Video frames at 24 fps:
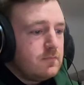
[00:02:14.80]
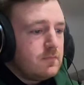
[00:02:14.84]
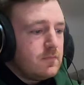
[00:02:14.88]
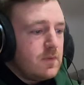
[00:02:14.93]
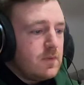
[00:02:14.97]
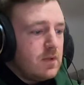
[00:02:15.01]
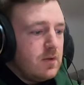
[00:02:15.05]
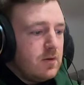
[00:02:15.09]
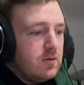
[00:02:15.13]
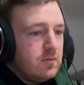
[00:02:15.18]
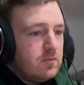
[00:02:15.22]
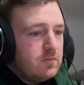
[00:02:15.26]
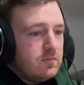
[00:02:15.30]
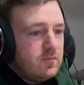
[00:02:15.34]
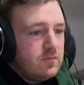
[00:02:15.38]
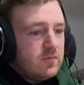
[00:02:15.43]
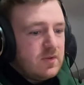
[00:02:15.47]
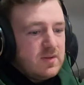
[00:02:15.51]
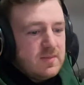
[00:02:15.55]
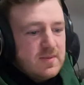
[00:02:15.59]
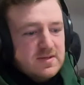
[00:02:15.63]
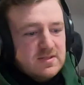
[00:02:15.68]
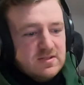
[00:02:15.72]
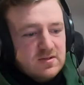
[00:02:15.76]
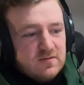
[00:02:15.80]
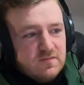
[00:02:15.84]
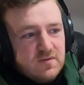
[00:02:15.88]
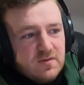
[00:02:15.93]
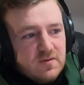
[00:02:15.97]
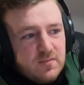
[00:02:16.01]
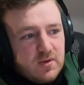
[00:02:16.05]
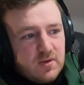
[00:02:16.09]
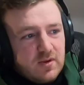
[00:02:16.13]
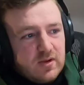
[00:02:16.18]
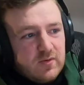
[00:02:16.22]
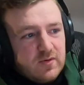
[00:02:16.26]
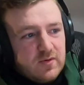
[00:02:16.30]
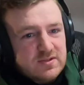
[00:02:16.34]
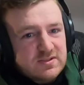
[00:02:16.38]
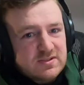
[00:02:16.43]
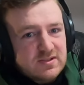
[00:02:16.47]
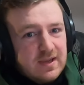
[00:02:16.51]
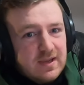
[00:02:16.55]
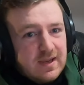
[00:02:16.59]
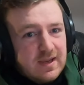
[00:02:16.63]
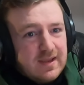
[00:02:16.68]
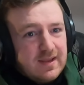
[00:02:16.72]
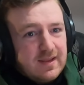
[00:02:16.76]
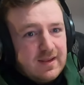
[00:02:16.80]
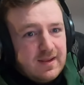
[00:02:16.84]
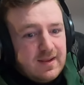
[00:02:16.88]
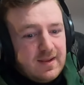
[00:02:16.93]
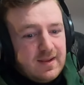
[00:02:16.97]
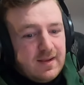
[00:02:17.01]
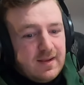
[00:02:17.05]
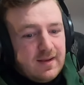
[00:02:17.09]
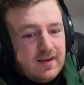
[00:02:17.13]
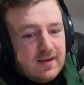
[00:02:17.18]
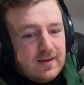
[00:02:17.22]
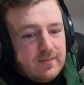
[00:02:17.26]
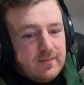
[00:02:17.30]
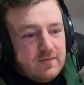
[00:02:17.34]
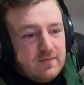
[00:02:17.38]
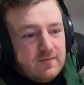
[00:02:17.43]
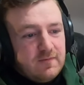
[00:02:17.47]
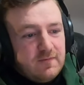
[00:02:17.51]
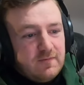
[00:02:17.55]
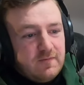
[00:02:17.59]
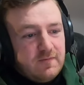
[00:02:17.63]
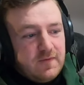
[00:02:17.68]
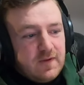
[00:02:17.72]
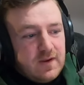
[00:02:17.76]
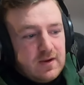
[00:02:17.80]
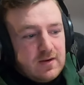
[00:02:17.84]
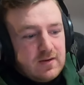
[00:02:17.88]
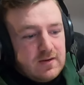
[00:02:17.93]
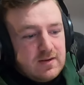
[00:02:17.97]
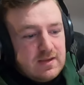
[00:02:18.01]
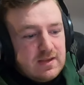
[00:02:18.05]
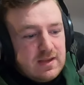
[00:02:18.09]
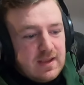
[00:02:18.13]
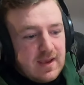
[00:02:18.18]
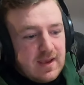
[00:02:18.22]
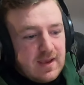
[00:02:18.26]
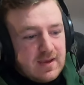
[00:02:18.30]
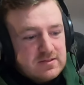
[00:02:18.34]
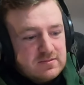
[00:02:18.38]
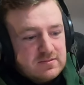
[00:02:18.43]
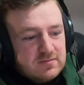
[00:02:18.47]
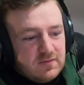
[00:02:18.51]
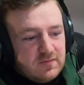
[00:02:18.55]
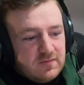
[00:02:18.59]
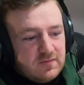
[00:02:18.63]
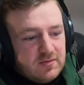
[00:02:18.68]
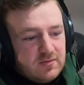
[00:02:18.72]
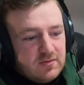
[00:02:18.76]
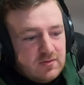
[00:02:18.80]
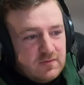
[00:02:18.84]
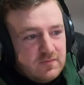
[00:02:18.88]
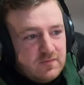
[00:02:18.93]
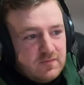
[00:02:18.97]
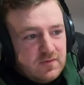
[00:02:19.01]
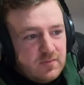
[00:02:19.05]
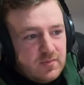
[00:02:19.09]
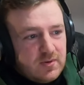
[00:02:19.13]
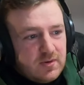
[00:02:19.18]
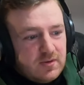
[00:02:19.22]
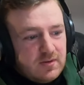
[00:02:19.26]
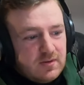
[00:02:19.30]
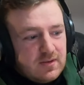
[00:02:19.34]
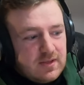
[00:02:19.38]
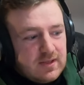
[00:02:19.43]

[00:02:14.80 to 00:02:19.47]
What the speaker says: Oh, they mentioned football. I will say I'm a very casual viewer of football.